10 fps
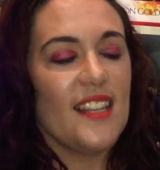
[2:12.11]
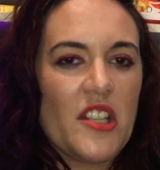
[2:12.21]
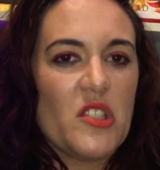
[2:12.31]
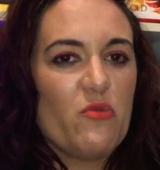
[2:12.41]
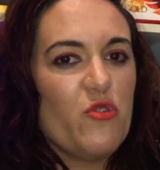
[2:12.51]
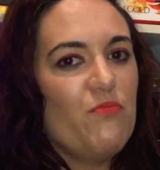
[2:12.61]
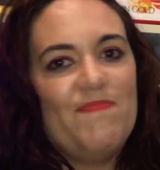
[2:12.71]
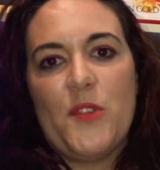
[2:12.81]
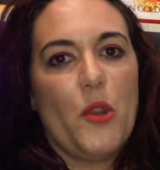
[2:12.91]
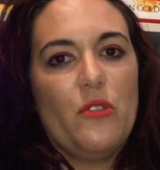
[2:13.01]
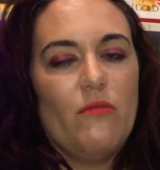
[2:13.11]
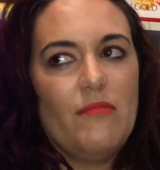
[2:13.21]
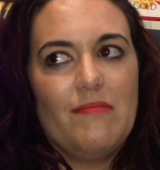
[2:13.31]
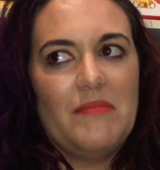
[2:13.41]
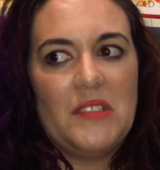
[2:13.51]
I just don't
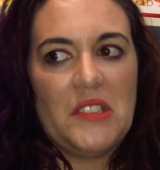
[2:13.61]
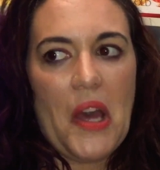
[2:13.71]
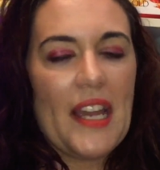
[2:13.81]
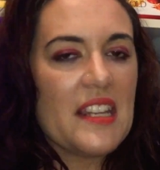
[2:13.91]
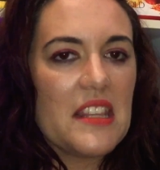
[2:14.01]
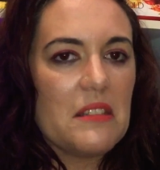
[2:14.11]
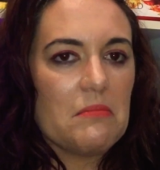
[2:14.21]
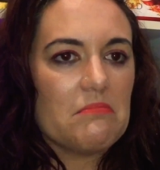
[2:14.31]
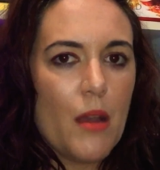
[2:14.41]
like them.